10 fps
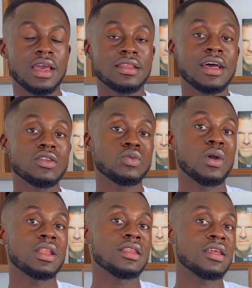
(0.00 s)
And that's
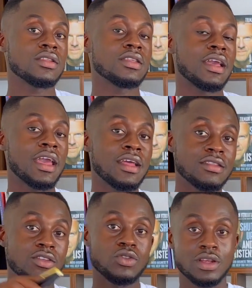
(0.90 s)
when this get
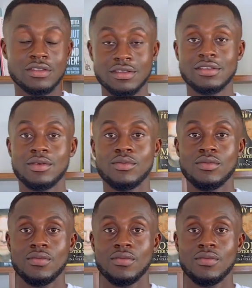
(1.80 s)
entered into the system.